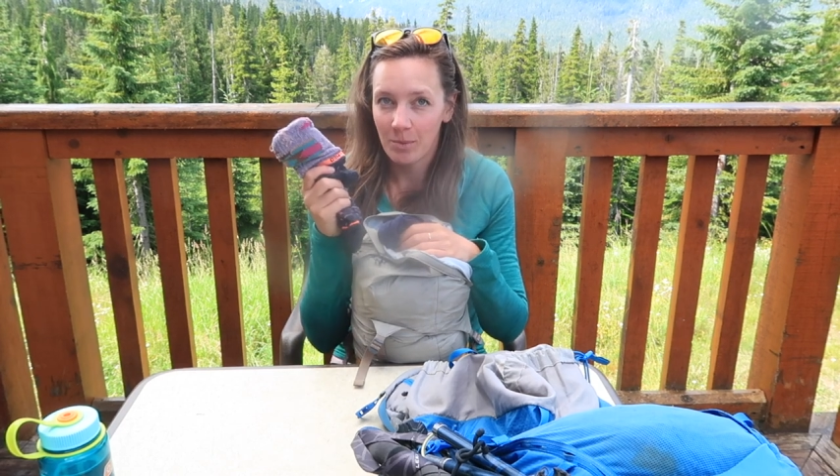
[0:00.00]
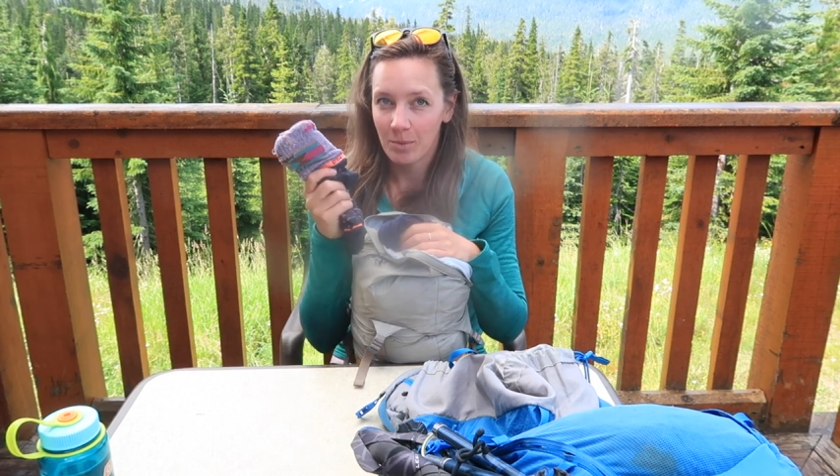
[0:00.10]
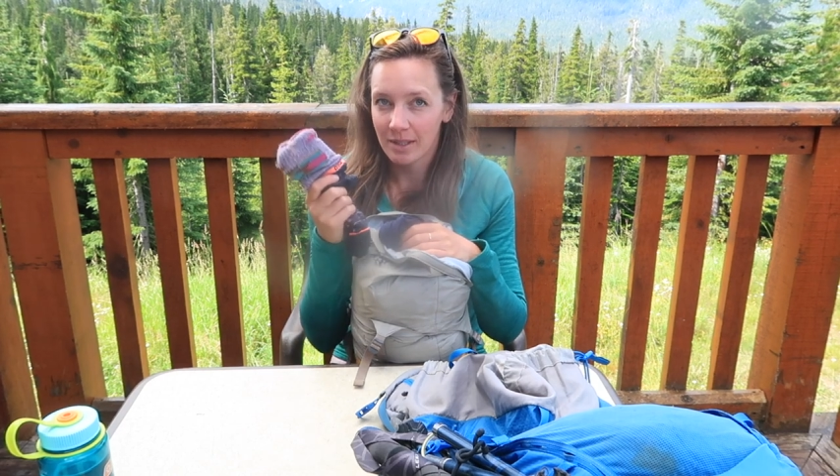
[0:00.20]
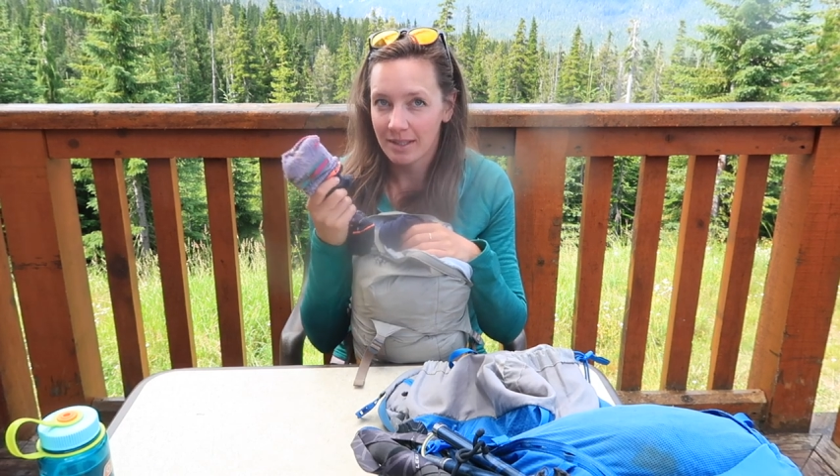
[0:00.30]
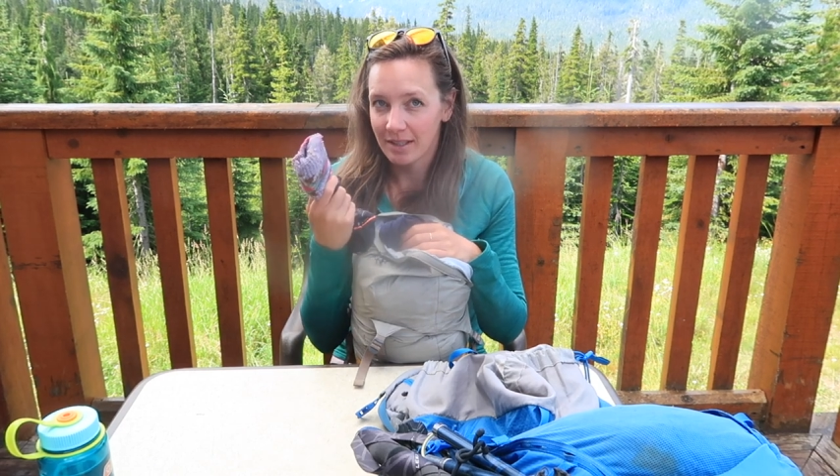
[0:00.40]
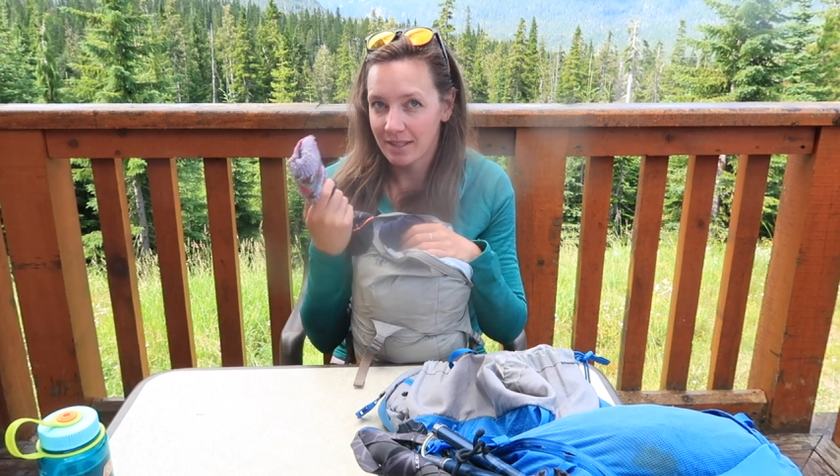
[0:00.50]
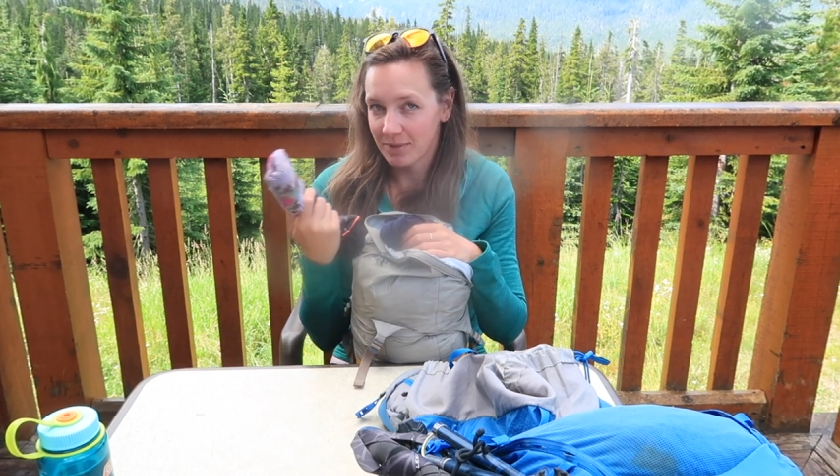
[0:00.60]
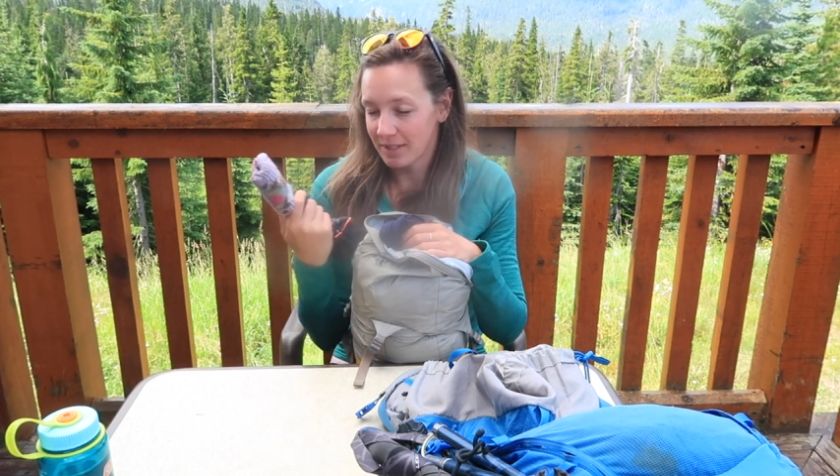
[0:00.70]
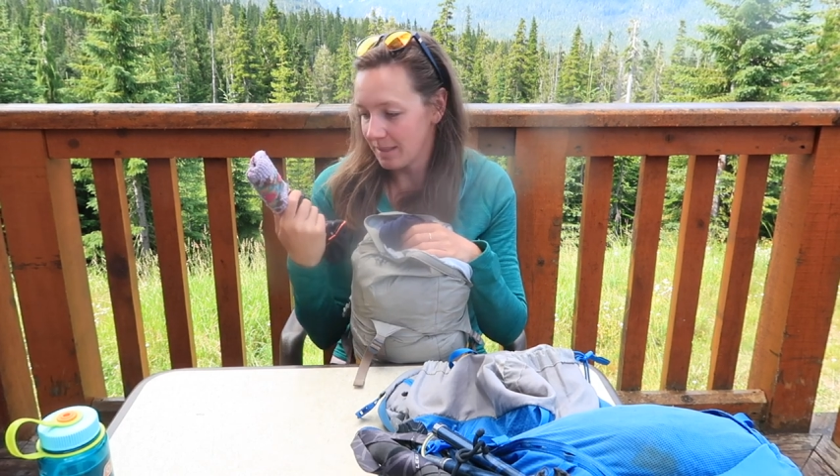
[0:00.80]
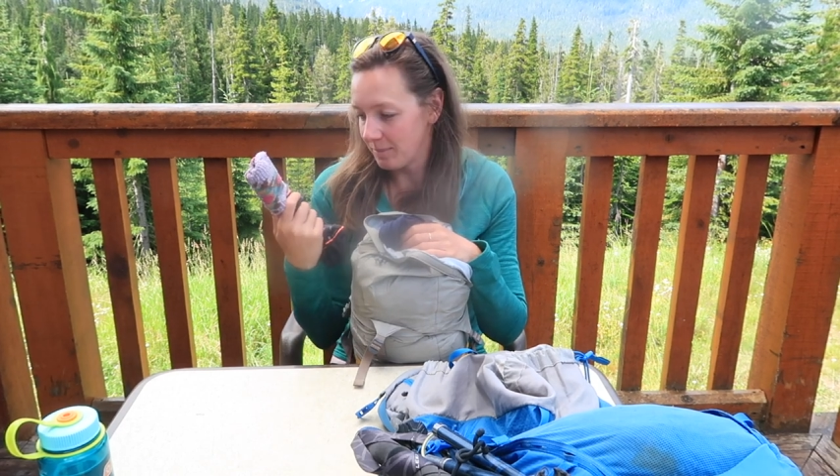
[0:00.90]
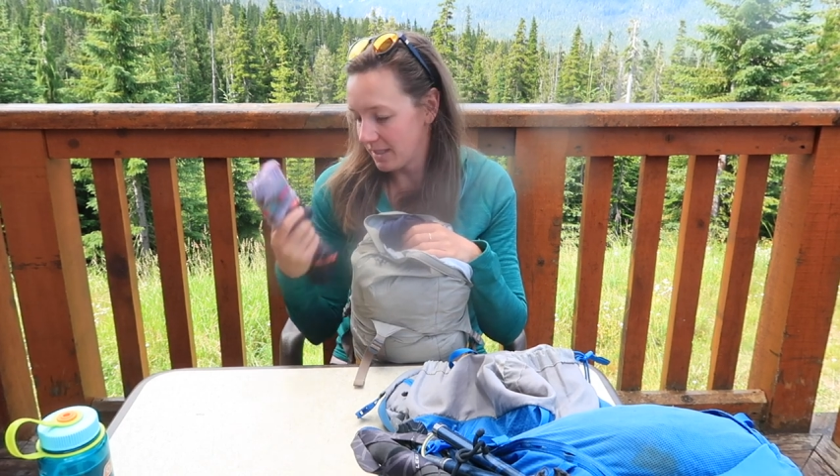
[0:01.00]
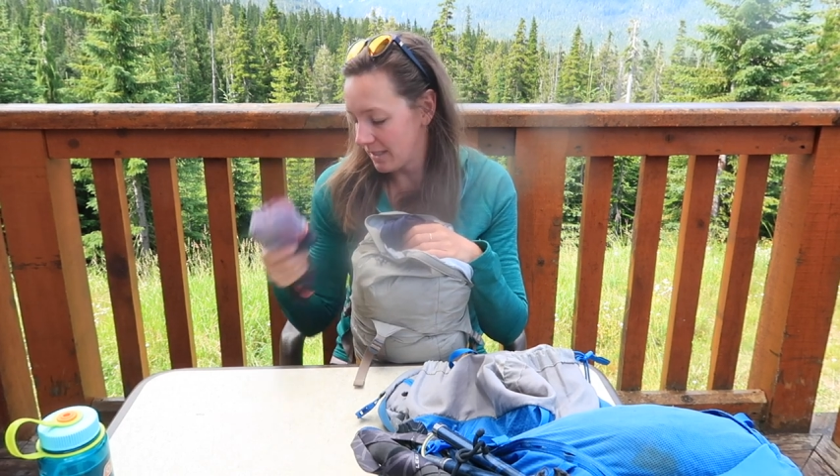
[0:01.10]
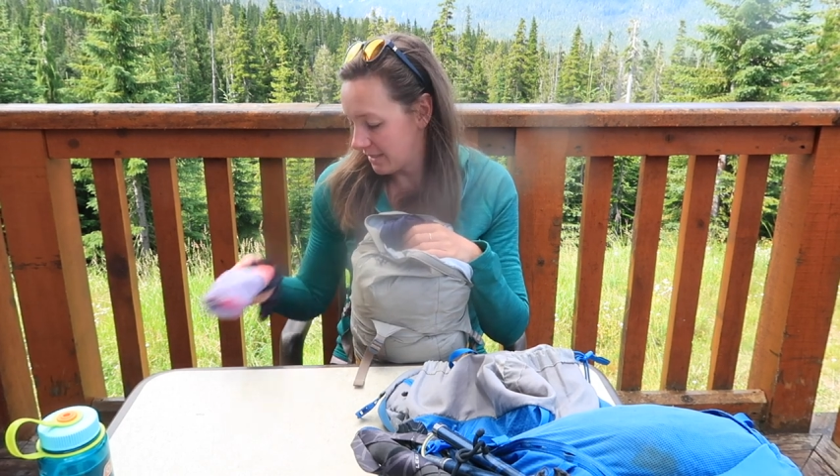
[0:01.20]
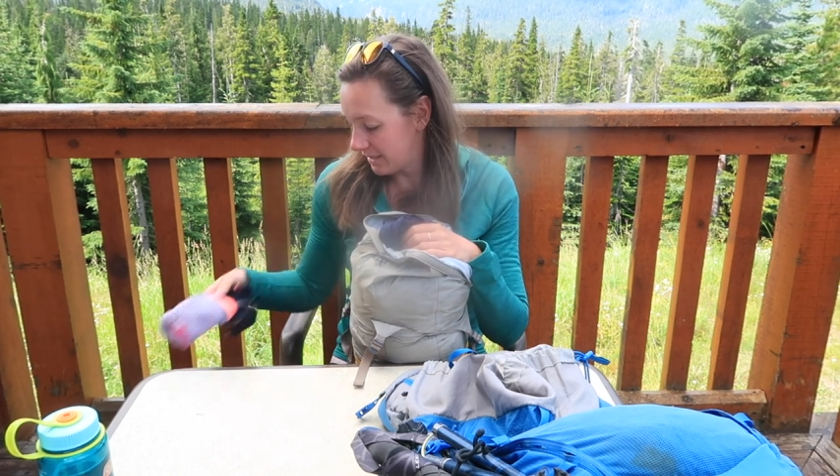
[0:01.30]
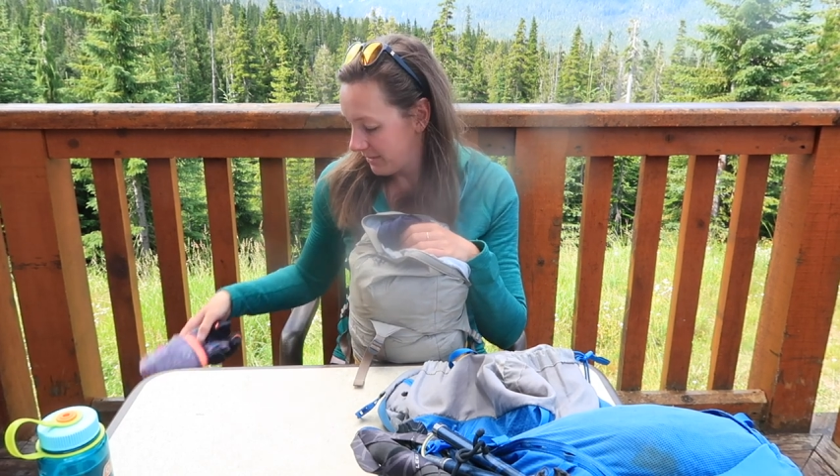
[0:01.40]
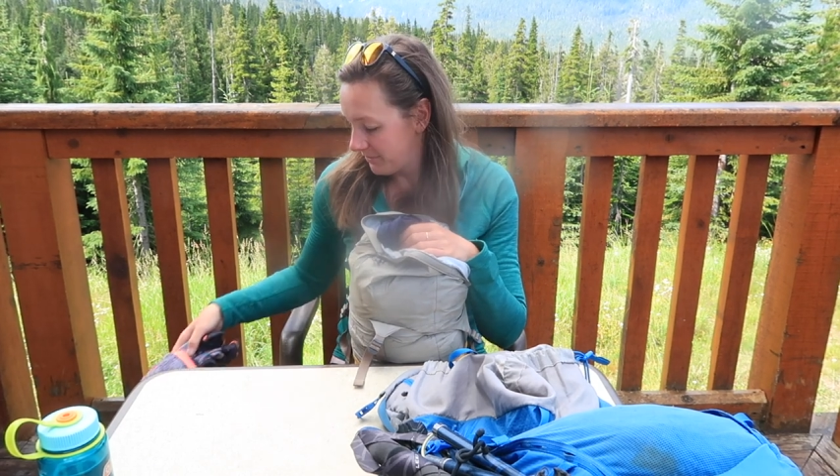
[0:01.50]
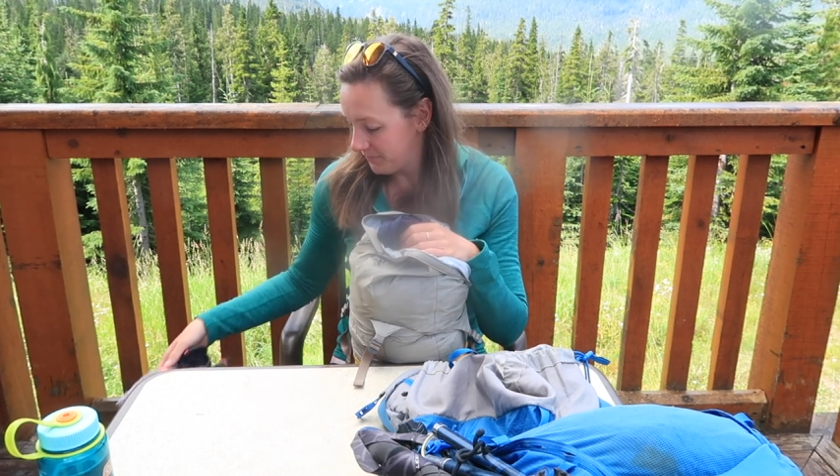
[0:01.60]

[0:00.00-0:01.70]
Wool socks for sleeping in.